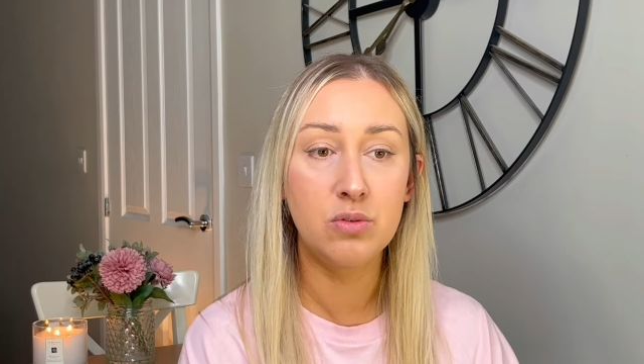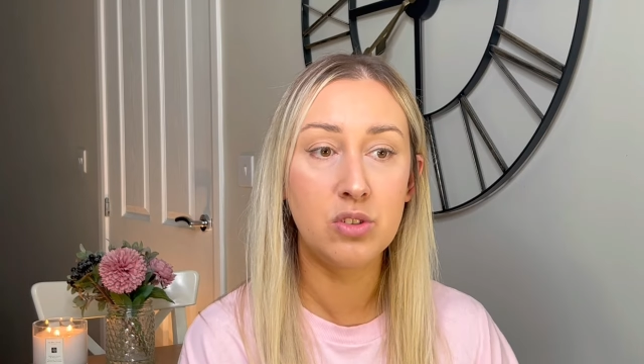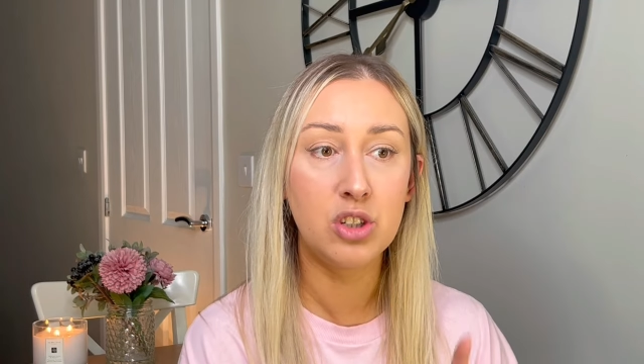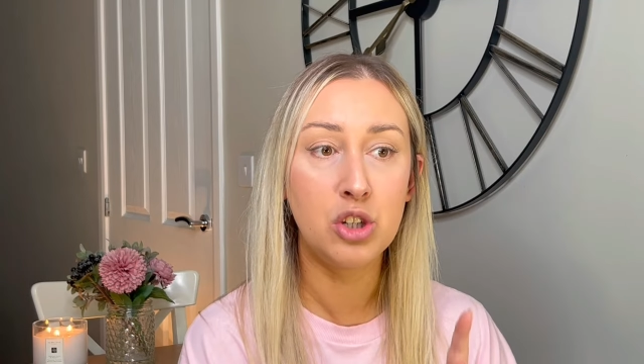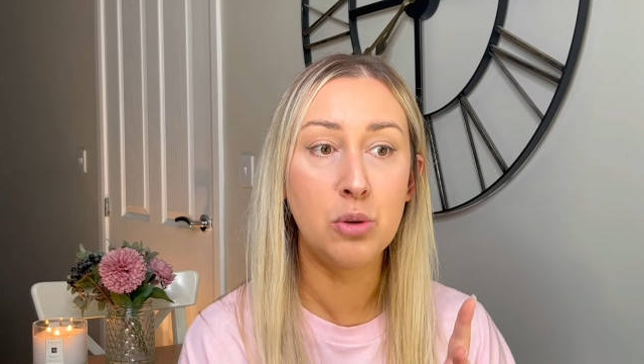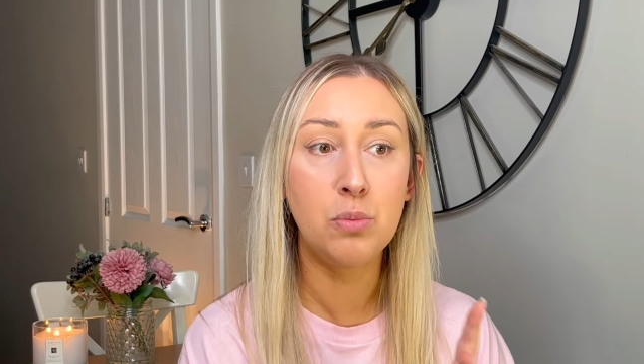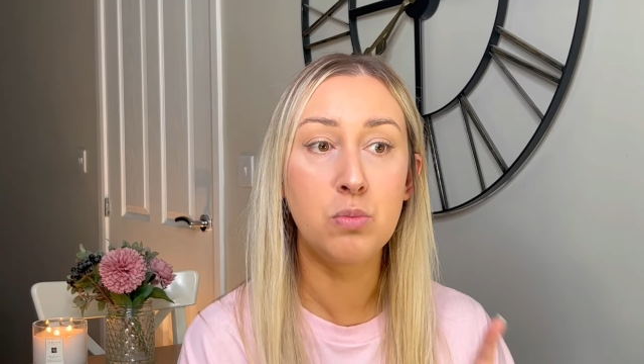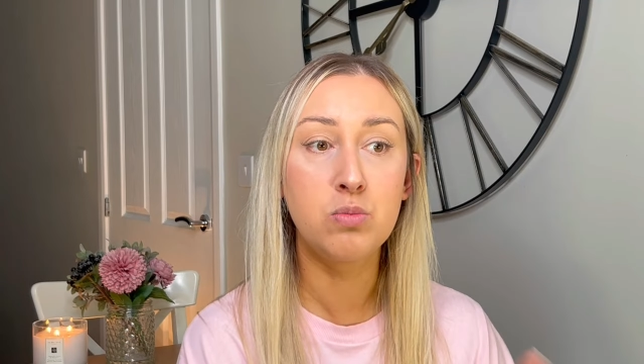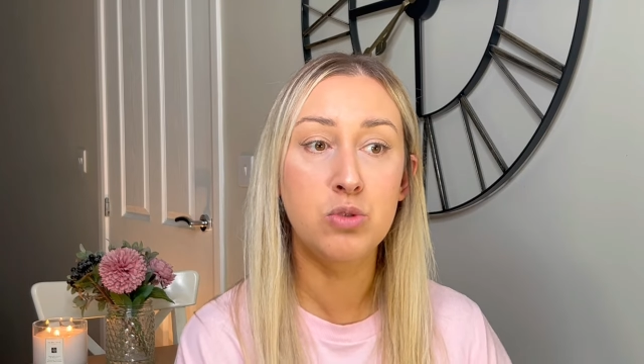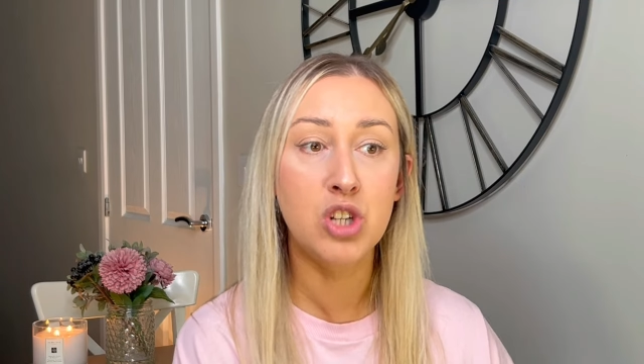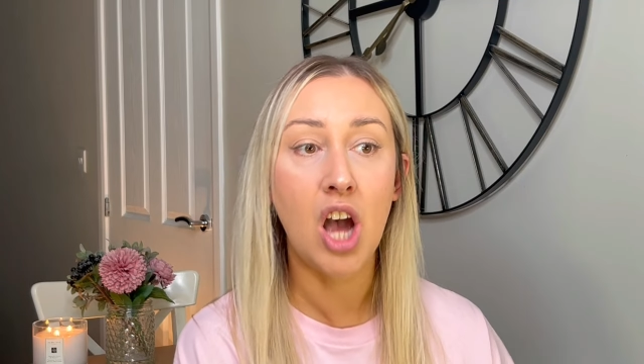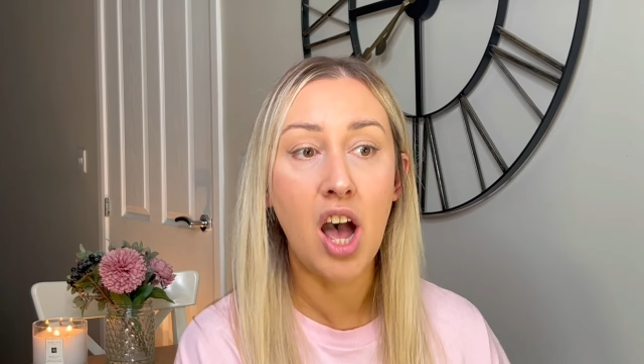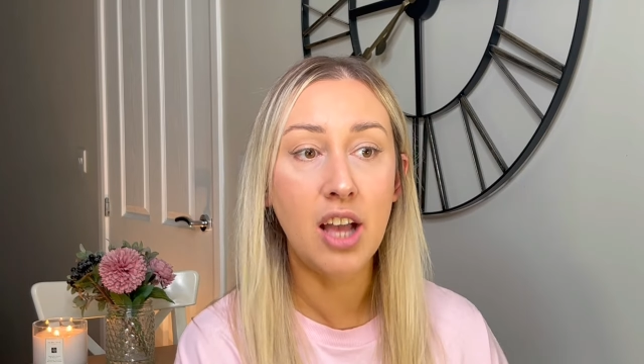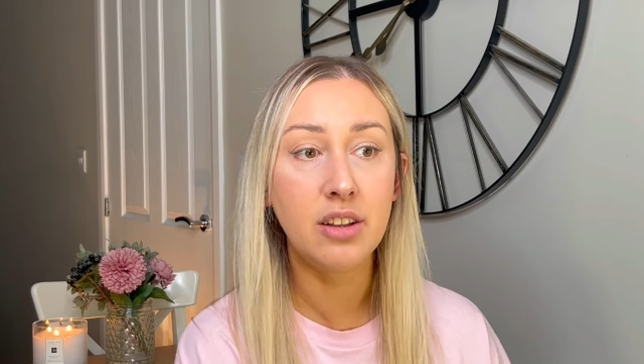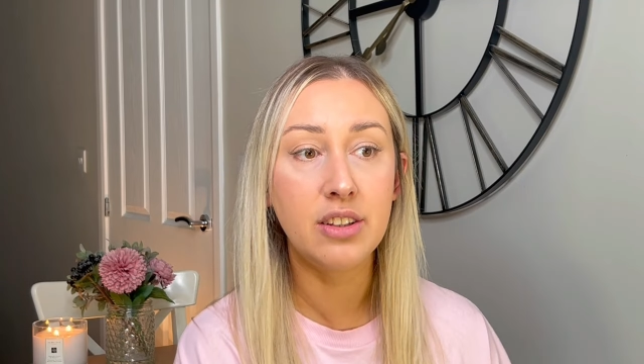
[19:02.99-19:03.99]
Your
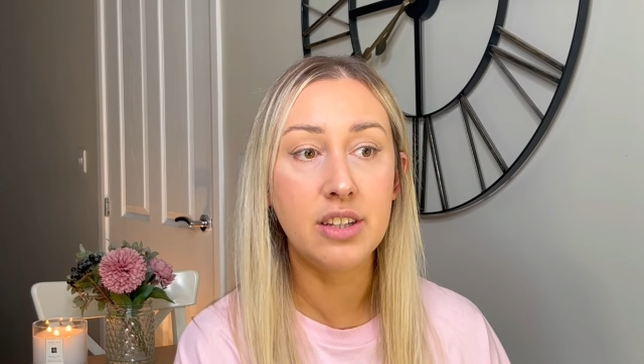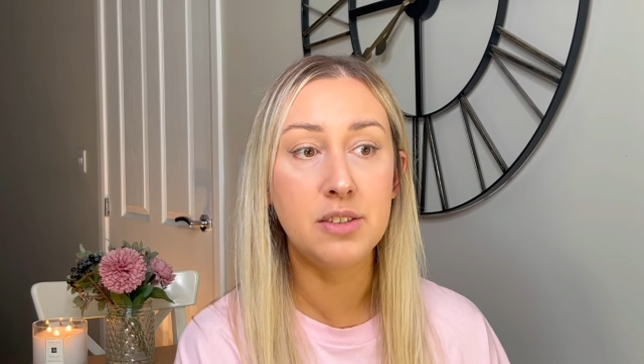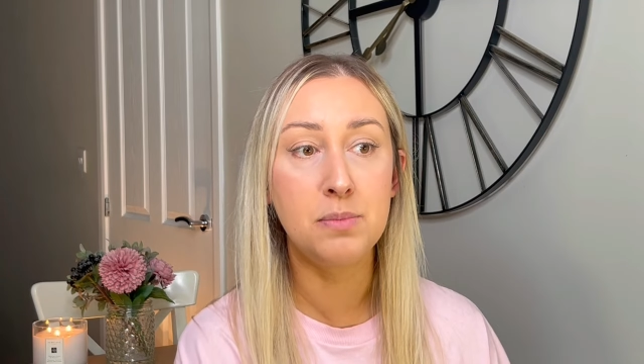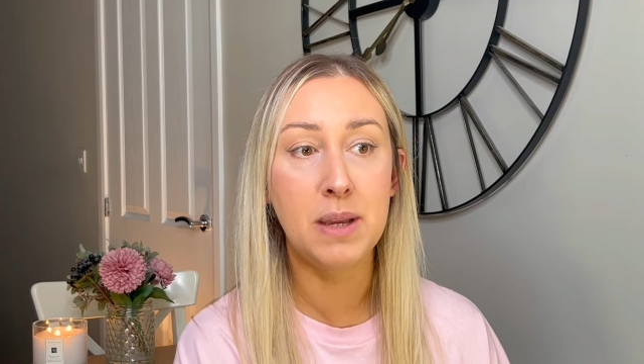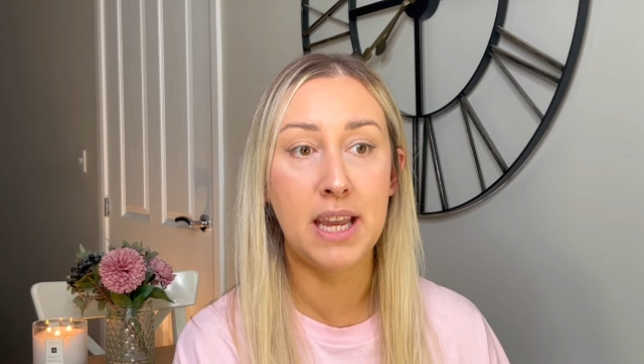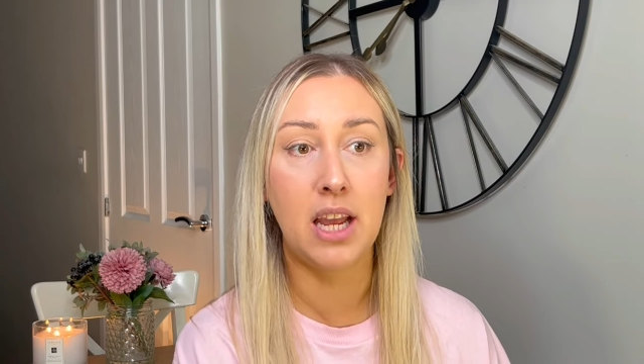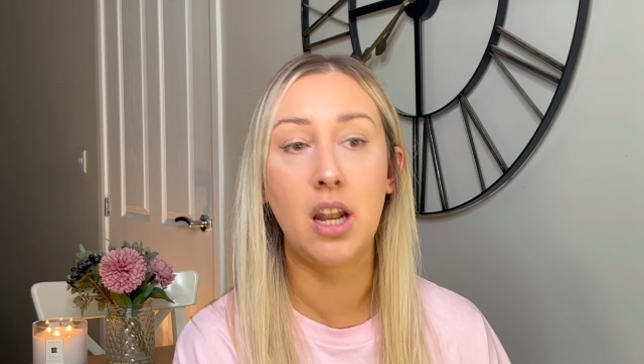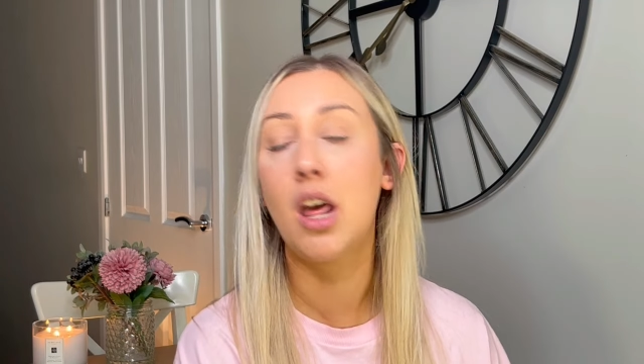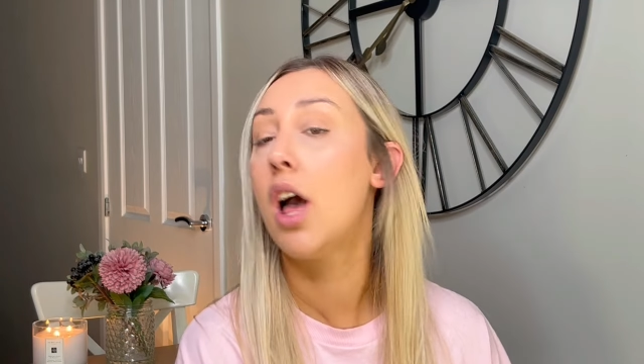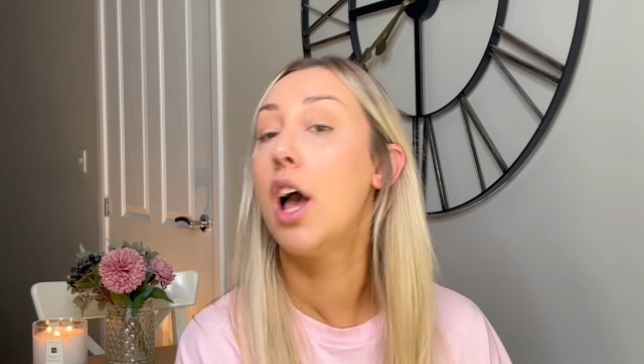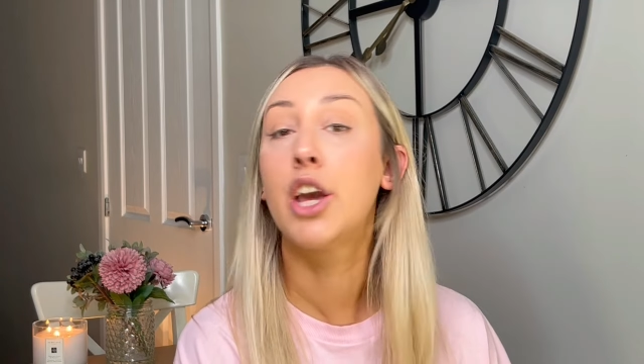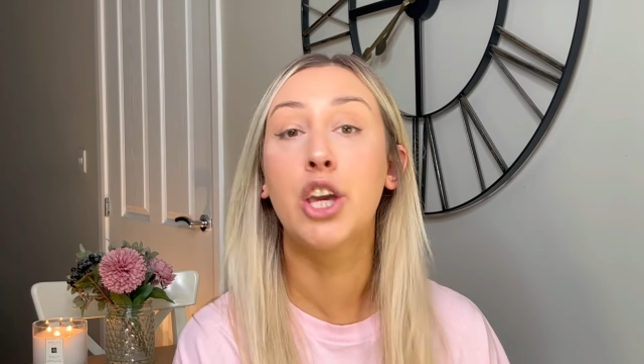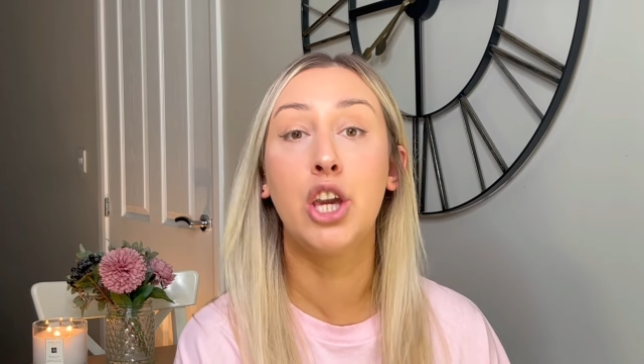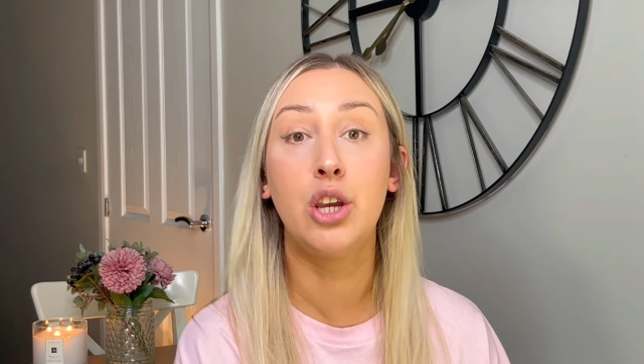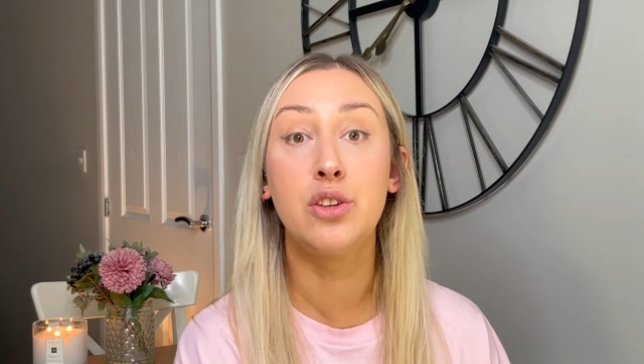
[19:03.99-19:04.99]
child is being
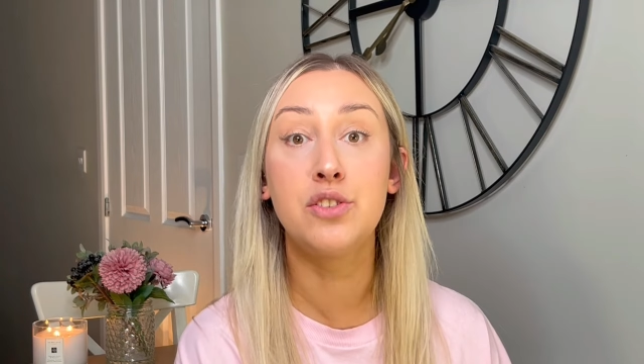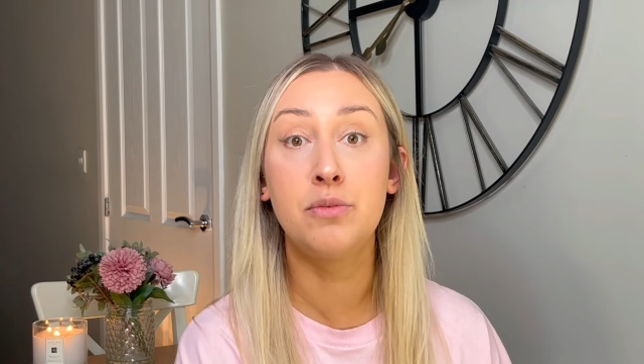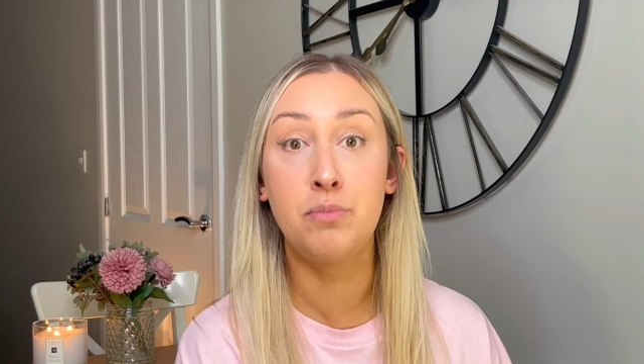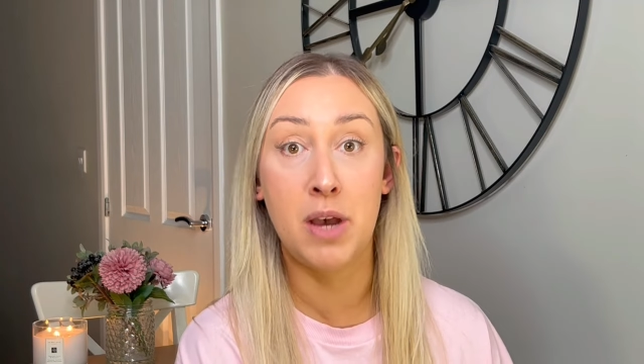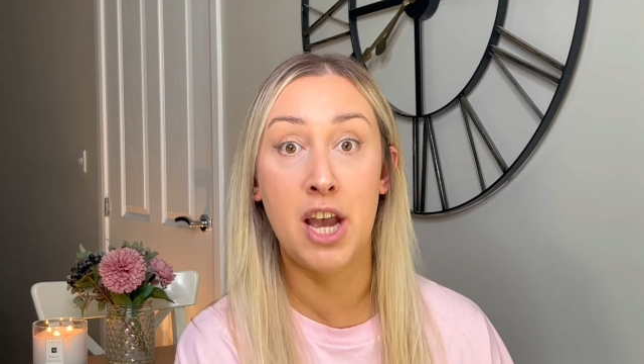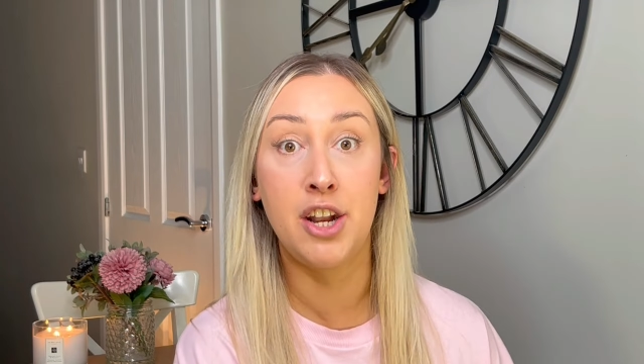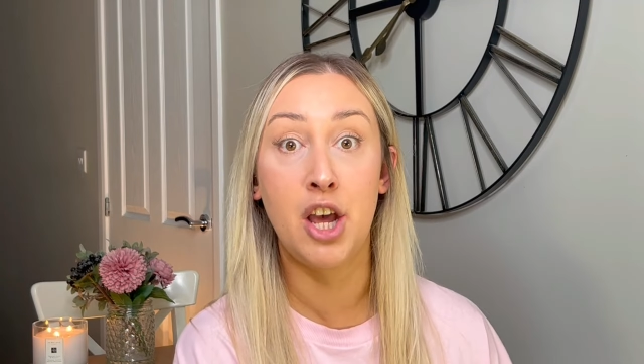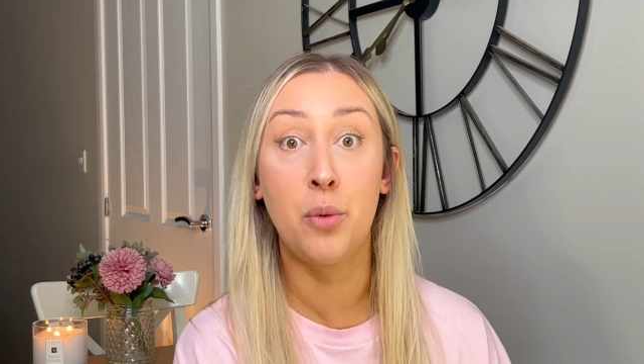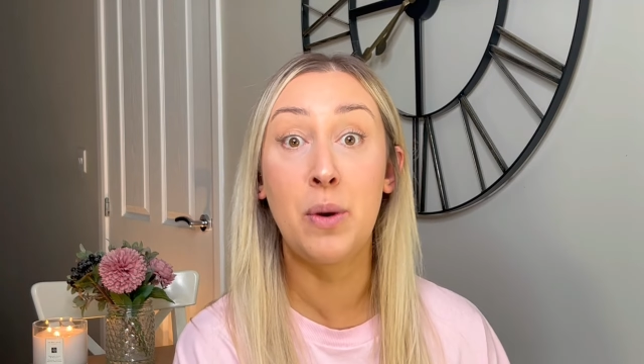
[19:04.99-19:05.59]
accused of murder,